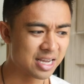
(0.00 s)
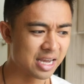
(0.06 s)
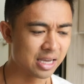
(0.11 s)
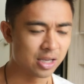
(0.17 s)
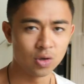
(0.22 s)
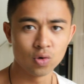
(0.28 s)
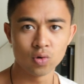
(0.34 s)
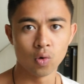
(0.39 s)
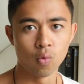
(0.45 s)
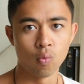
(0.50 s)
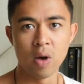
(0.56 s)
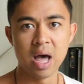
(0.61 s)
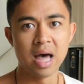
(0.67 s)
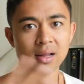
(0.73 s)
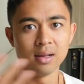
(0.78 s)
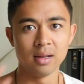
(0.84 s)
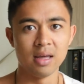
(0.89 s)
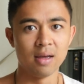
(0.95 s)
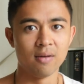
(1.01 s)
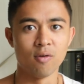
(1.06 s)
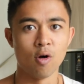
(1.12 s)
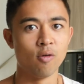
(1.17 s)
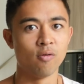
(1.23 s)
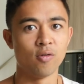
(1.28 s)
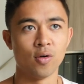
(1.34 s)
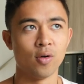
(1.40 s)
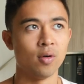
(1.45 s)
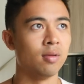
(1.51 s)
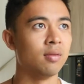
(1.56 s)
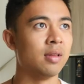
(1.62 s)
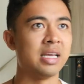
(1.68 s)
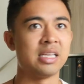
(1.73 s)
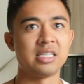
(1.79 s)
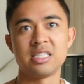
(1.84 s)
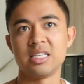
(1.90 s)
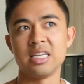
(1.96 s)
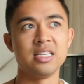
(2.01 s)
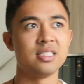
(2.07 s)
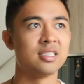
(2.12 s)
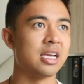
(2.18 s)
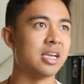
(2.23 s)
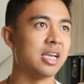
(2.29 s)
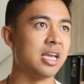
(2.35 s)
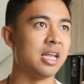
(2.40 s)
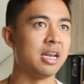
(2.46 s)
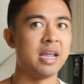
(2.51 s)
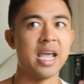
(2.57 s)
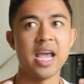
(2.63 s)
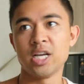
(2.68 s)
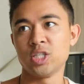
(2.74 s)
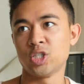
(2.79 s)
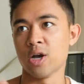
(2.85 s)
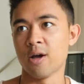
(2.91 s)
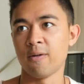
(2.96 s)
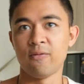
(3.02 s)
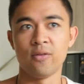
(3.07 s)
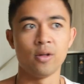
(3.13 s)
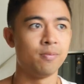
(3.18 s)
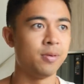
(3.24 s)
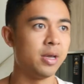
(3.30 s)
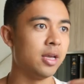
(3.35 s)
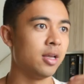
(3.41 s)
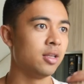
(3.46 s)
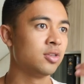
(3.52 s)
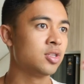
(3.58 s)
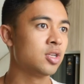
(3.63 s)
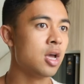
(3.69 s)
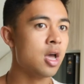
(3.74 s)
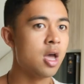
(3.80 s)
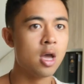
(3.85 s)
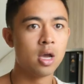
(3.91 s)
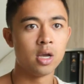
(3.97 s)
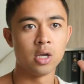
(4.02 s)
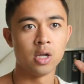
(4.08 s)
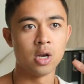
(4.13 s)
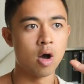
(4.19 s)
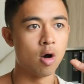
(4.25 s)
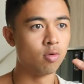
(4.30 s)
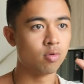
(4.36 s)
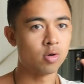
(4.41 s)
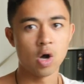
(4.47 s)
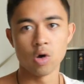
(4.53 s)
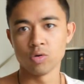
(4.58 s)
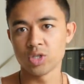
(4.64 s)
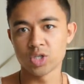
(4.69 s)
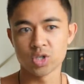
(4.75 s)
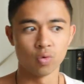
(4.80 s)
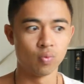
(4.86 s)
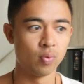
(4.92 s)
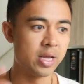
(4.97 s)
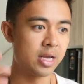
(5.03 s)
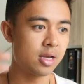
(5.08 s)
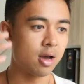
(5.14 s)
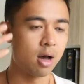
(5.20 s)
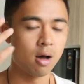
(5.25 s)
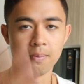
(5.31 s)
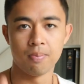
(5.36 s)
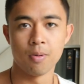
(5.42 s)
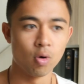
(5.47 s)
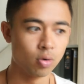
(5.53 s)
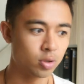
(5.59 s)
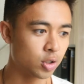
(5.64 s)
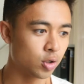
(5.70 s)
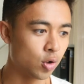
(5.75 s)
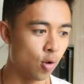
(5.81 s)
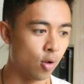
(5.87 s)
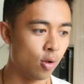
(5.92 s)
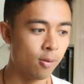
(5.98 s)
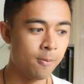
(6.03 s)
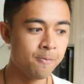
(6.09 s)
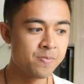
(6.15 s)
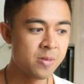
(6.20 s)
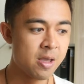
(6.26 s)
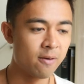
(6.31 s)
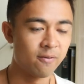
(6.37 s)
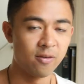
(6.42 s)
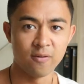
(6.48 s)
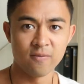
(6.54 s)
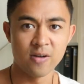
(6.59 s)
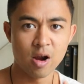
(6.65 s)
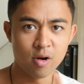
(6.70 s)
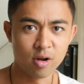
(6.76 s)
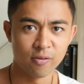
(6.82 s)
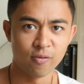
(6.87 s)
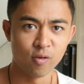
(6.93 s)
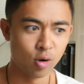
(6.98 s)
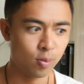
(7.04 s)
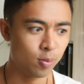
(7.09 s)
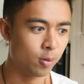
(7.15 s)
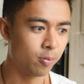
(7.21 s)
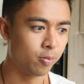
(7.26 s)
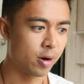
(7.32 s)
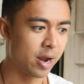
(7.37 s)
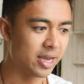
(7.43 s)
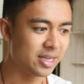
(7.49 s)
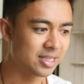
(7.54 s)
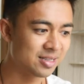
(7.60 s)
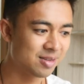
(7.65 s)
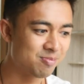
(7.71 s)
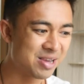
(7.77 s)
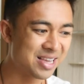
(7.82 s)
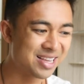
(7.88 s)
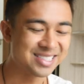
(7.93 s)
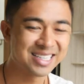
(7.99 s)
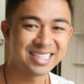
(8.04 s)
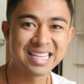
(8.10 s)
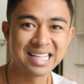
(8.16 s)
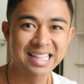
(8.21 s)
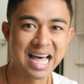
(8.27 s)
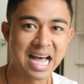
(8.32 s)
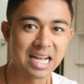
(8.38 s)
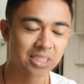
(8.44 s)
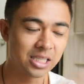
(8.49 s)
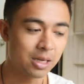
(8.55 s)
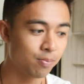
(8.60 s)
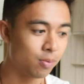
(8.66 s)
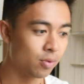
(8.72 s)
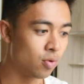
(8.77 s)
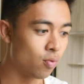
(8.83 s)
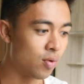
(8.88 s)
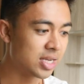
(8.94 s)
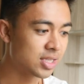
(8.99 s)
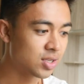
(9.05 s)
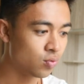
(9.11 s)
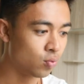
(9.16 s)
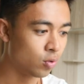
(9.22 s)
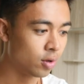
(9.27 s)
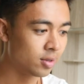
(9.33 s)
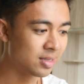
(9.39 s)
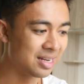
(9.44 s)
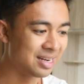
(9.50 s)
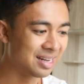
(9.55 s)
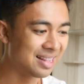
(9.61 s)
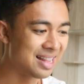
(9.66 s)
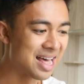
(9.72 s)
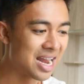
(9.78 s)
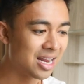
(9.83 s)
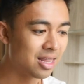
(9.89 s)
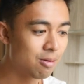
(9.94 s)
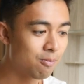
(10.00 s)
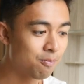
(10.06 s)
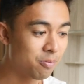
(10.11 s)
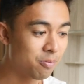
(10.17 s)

like you could well live over like seas like in Asia, Philippines, you know, Costa Rica, Portugal for a very affordable price because it's a lot cheaper in the Western world. And a lot of the